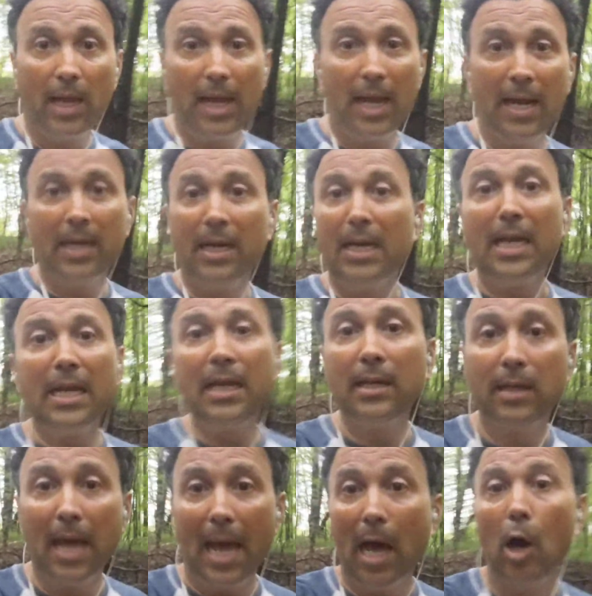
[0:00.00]
and
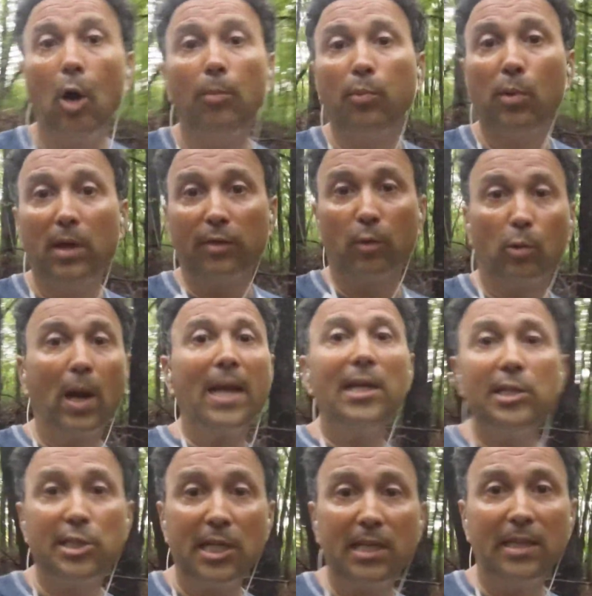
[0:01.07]
need help with
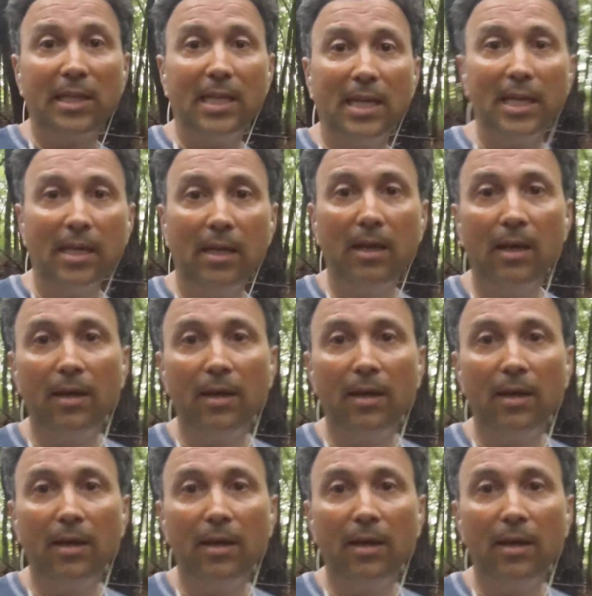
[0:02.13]
raising the